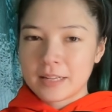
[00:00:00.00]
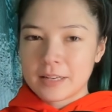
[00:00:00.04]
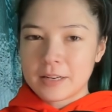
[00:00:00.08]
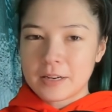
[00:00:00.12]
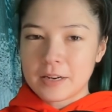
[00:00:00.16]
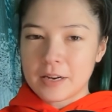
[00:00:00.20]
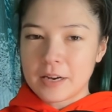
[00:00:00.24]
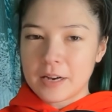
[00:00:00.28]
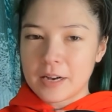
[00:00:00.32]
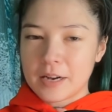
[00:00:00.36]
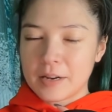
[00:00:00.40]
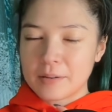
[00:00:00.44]

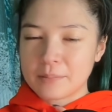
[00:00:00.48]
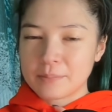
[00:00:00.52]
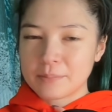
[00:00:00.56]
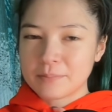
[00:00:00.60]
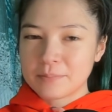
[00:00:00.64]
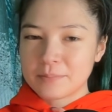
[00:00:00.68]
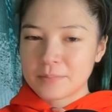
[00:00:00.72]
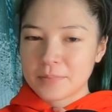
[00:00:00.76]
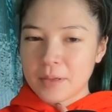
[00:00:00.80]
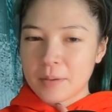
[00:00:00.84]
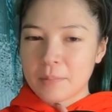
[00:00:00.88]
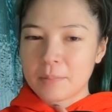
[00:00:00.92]

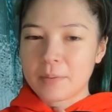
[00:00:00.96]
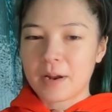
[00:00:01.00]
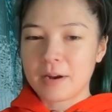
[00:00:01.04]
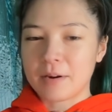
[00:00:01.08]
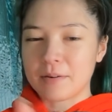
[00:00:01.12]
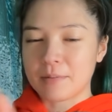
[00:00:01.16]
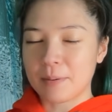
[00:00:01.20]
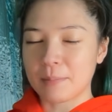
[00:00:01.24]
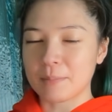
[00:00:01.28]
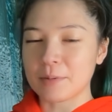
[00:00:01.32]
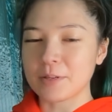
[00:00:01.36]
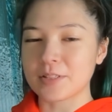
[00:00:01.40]
But I
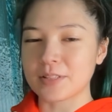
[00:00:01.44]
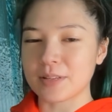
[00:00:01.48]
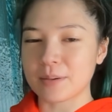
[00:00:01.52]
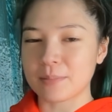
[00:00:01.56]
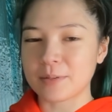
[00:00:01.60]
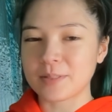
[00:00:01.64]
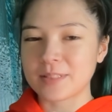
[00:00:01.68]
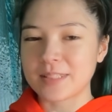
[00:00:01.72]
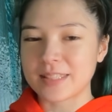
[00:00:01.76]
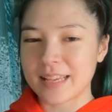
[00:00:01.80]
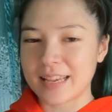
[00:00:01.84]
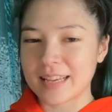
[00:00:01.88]
remember
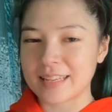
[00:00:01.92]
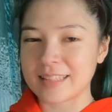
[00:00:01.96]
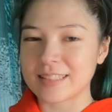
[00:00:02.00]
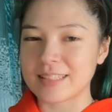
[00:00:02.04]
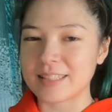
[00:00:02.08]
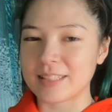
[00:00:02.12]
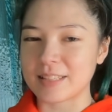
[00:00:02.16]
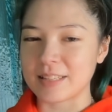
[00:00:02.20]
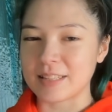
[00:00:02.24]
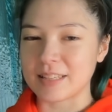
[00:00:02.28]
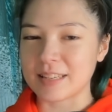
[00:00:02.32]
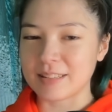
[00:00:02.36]
someone saying
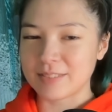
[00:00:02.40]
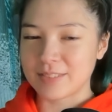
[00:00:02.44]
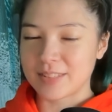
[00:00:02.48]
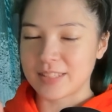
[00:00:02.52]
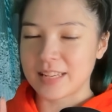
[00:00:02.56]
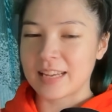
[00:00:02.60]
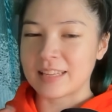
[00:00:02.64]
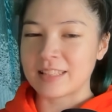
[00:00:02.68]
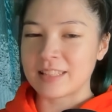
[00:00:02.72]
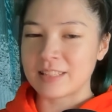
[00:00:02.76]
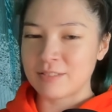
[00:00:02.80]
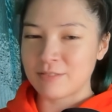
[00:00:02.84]
she gives
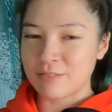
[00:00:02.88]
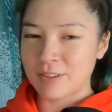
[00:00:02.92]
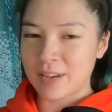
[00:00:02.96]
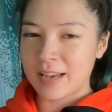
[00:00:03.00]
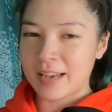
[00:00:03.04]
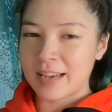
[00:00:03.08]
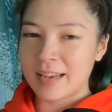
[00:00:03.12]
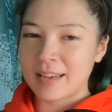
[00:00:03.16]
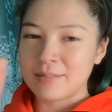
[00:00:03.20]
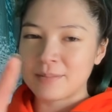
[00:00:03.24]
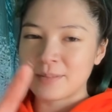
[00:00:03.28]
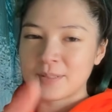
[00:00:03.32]
Yeji
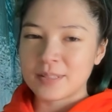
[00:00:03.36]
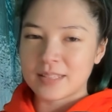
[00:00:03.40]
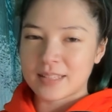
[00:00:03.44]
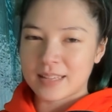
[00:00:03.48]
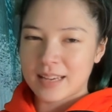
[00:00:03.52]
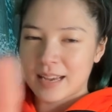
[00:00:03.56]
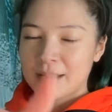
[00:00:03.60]
vibes.